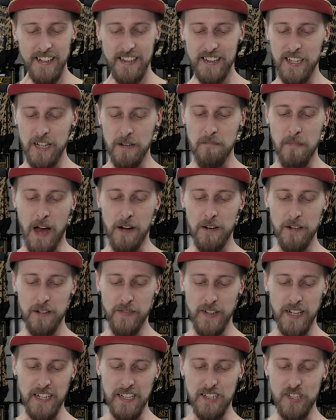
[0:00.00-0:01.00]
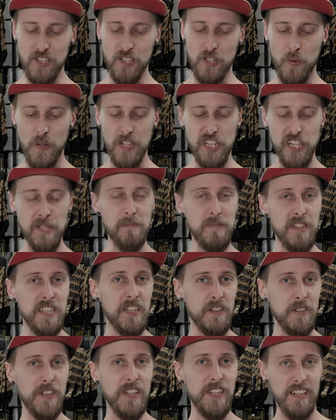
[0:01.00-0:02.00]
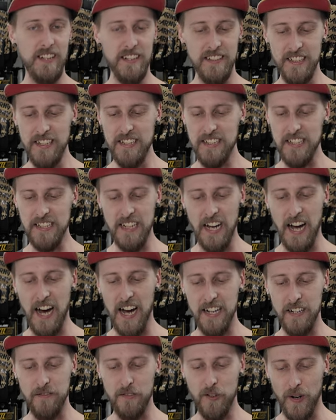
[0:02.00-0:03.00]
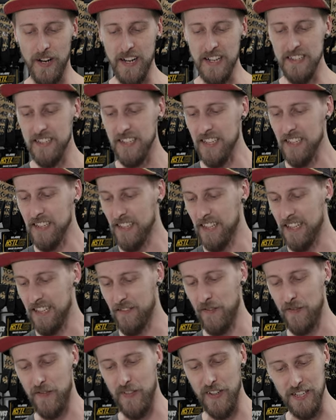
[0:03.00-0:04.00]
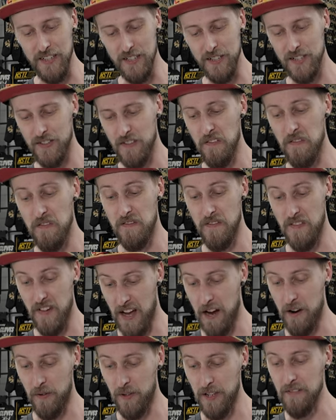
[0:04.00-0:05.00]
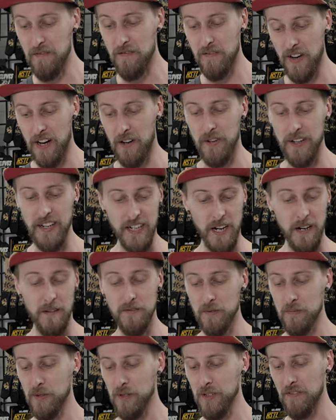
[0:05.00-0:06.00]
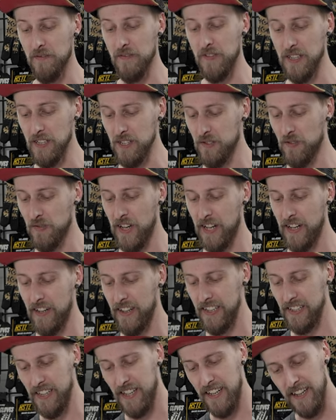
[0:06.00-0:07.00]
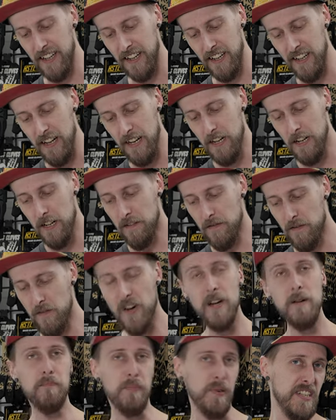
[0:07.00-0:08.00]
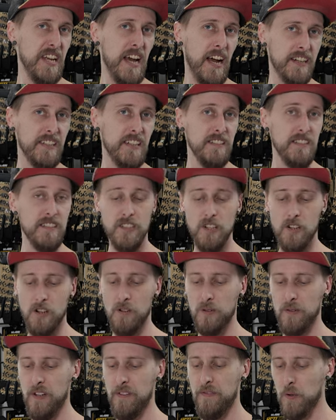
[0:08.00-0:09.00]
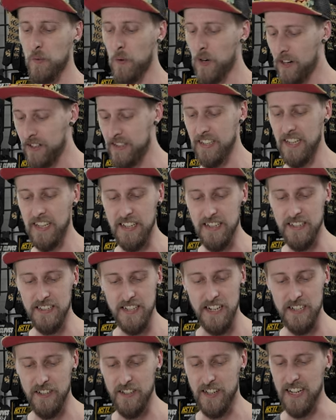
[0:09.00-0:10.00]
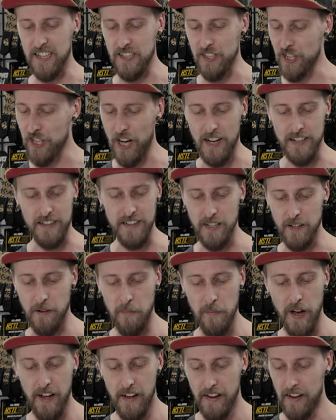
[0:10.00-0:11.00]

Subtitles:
the amount of like squishy material on this is kind of crazy. It feels very comfortable. It feels very protected. So if you're wearing these and you're getting shot in them,